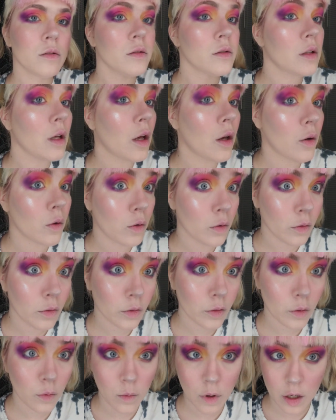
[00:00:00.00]
So,
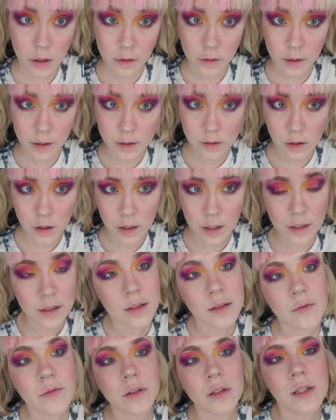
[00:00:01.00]
the waterline's on.
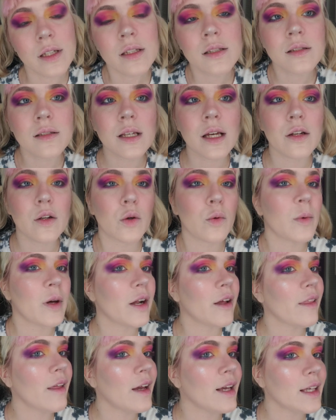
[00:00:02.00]
It's subtle, but
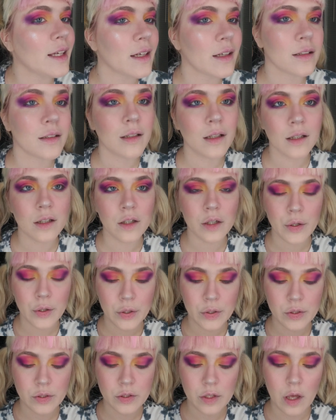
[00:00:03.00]
I like it.
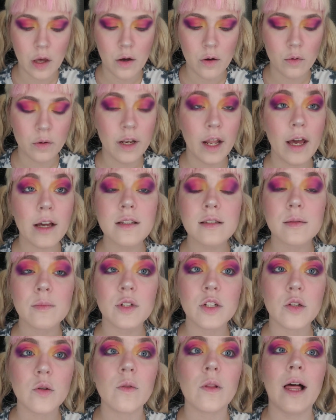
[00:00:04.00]
So, next I'm
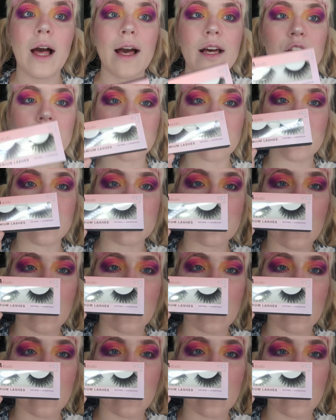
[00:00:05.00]
going to do lashes.